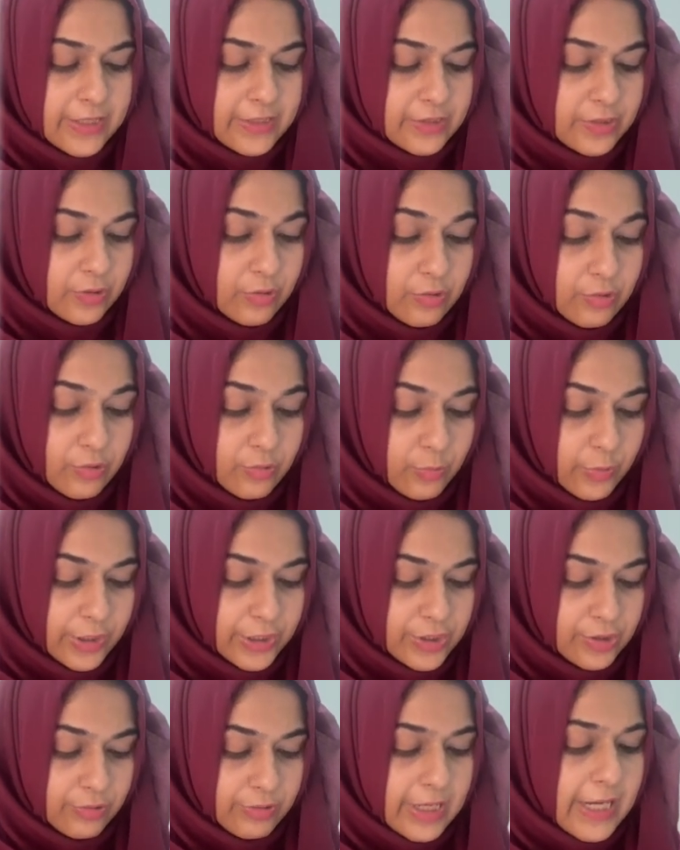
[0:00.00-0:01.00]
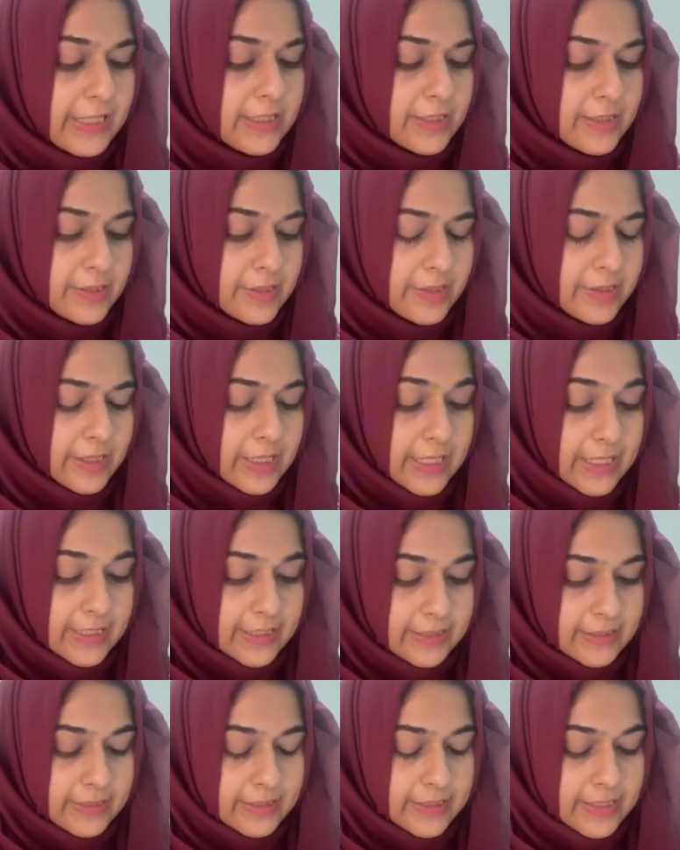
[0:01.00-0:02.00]
so what you get here
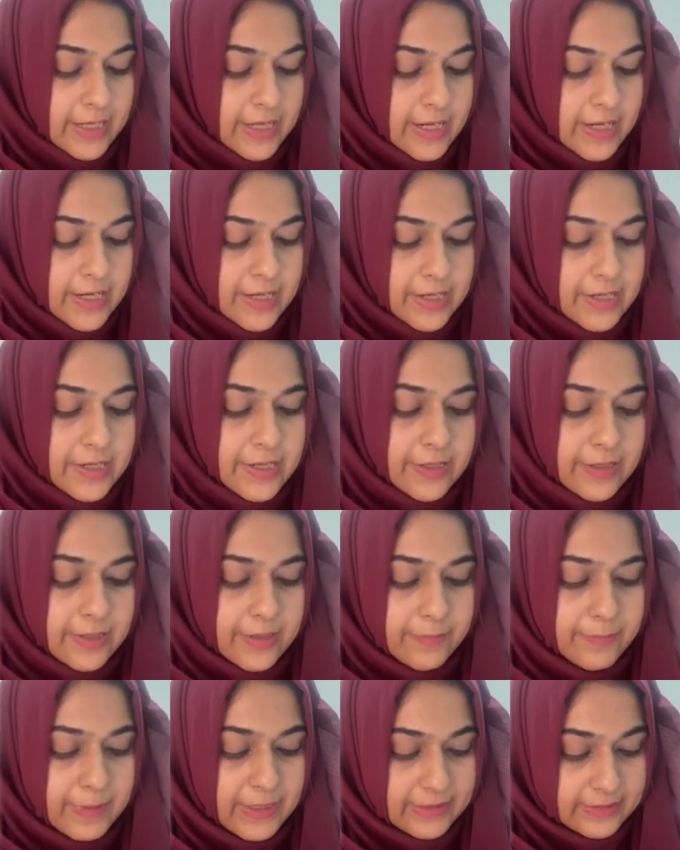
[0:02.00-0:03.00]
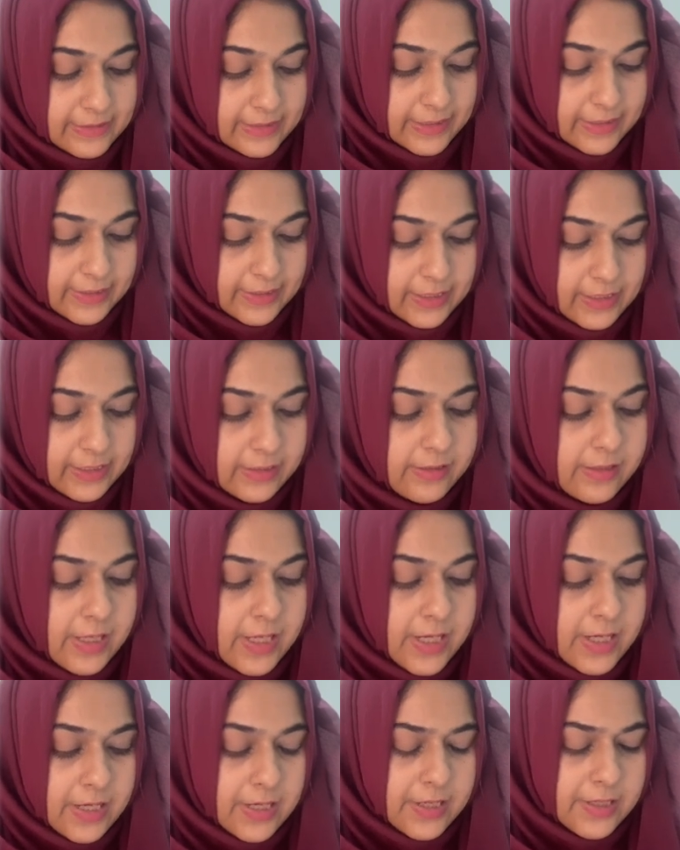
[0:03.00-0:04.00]
is uh,
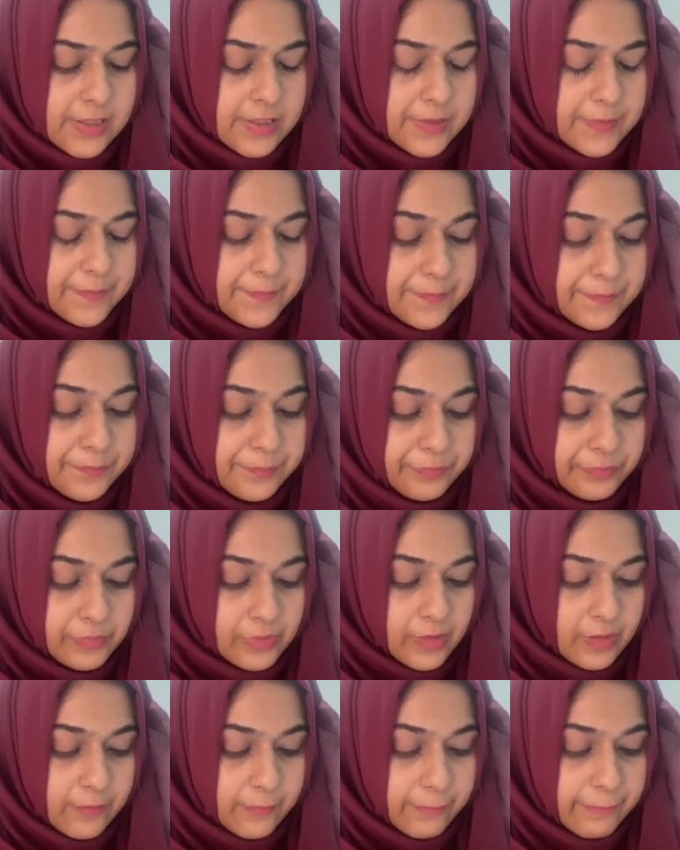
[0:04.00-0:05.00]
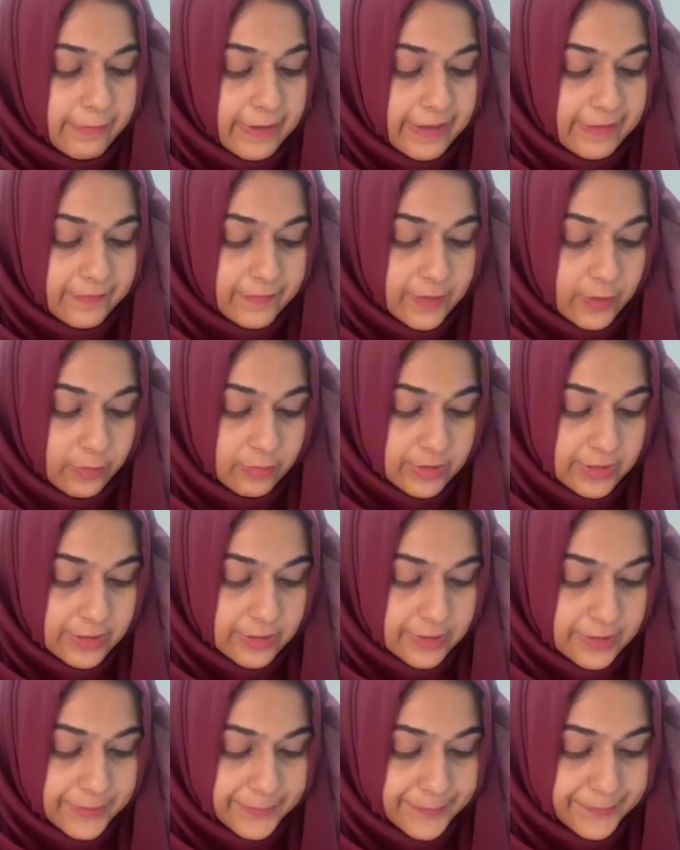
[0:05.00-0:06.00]
basically um, 5000